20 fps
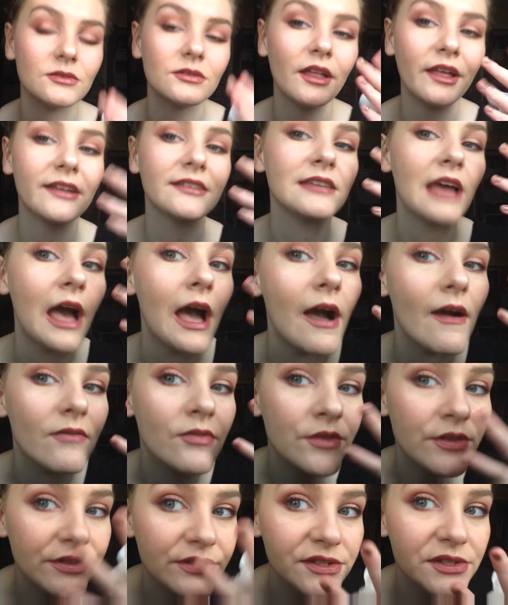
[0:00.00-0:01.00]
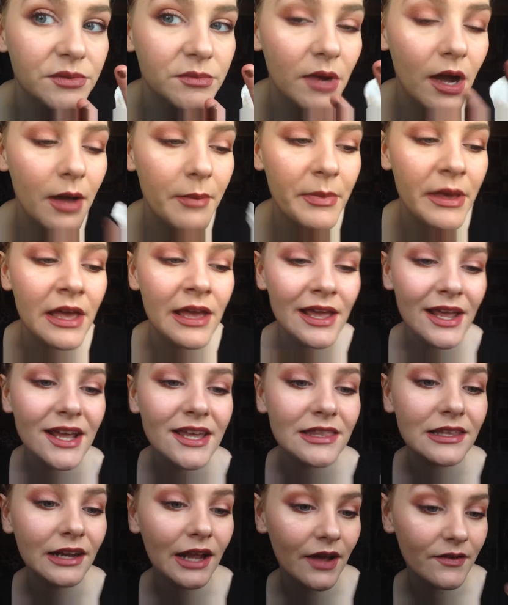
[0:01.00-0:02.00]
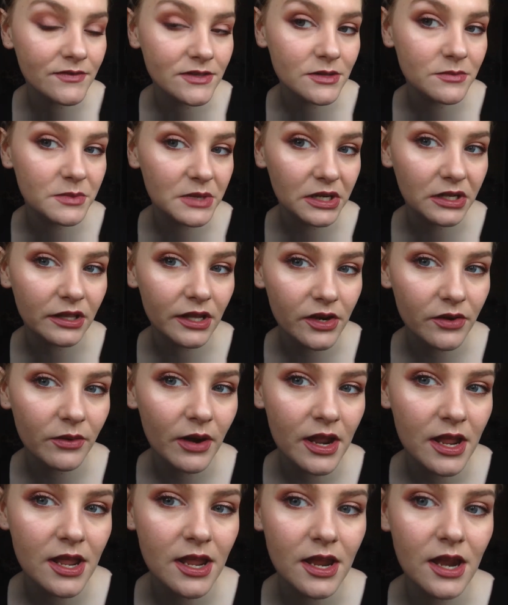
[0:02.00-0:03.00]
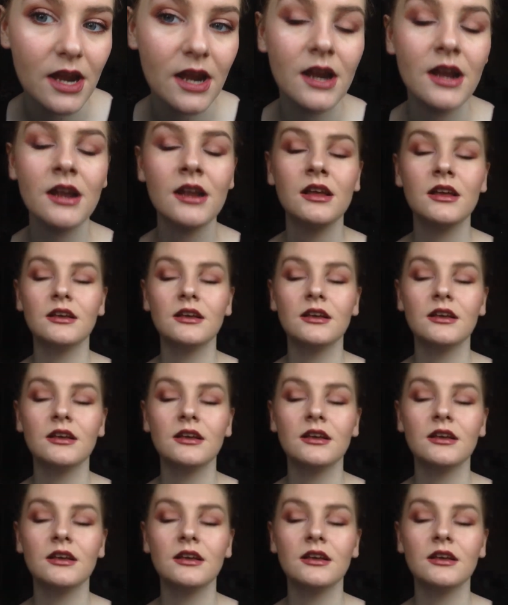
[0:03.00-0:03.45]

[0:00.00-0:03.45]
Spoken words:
to have the zoom up and then have the mirror right here,